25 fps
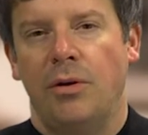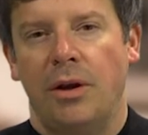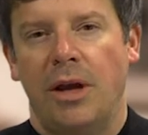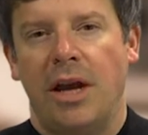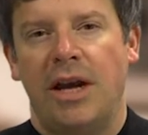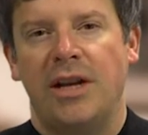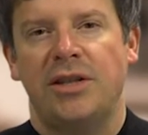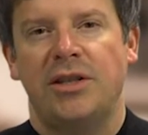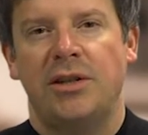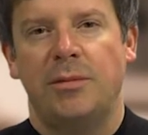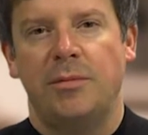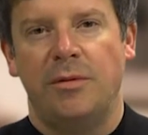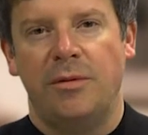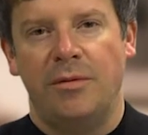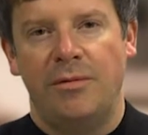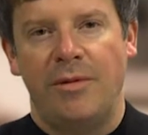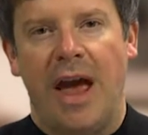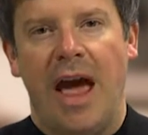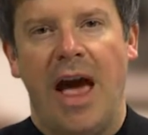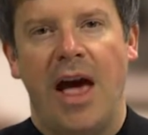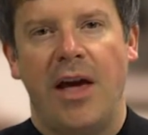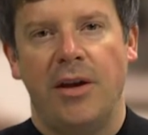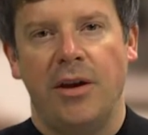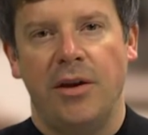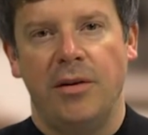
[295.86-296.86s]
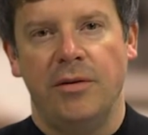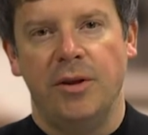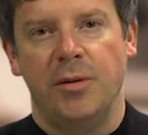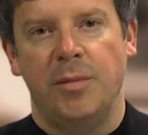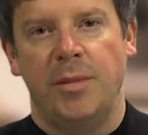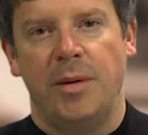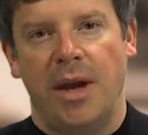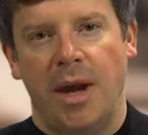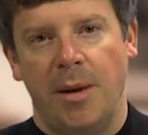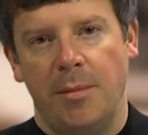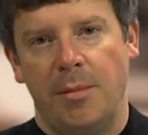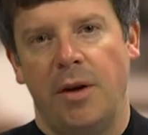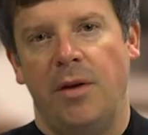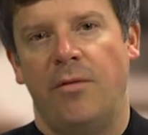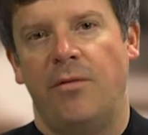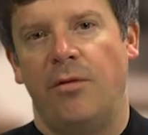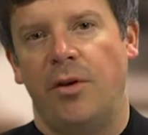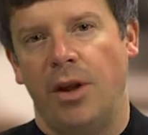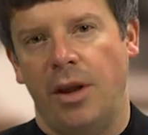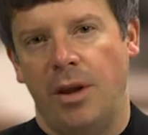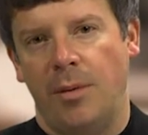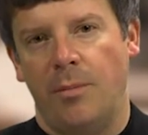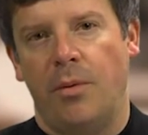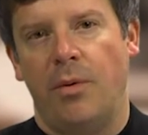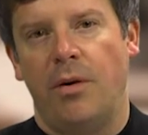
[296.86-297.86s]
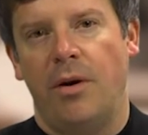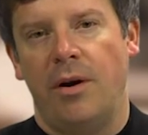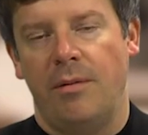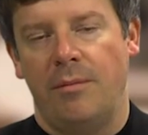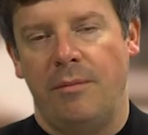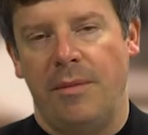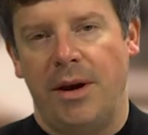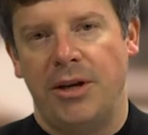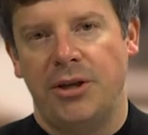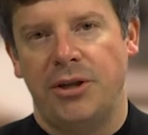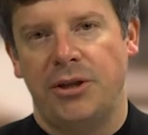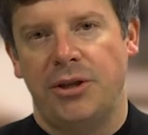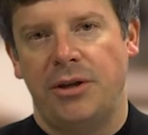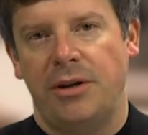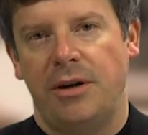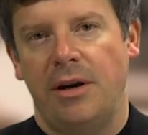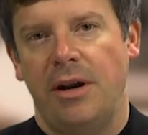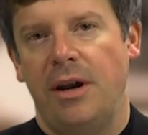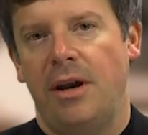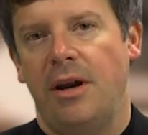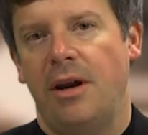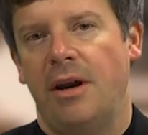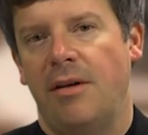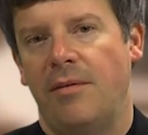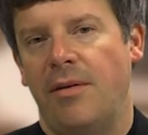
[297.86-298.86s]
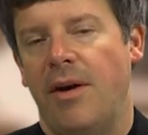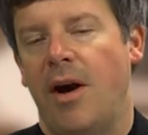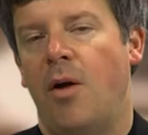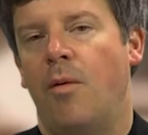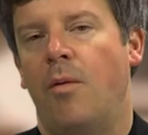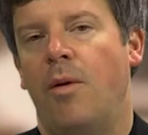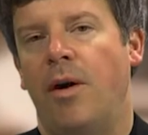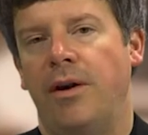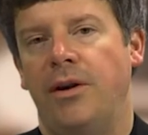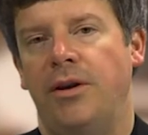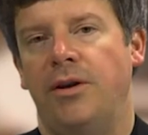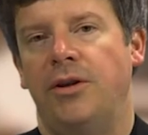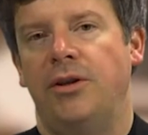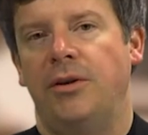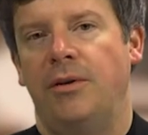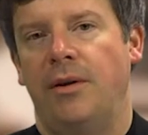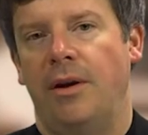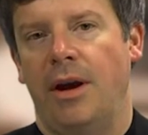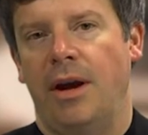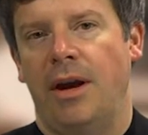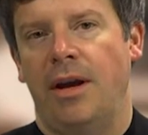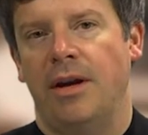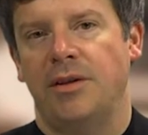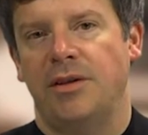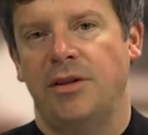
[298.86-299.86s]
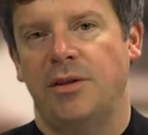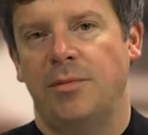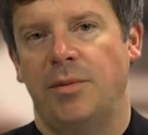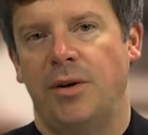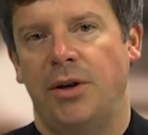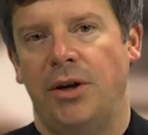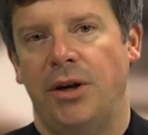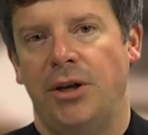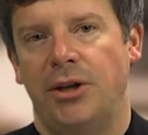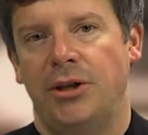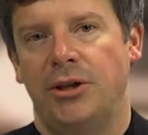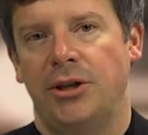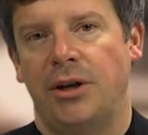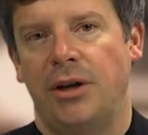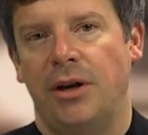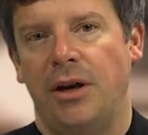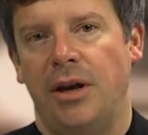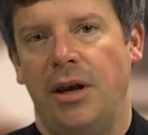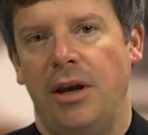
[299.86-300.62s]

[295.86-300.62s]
customer value is becoming a really important measure of how well you're doing in customer nurture.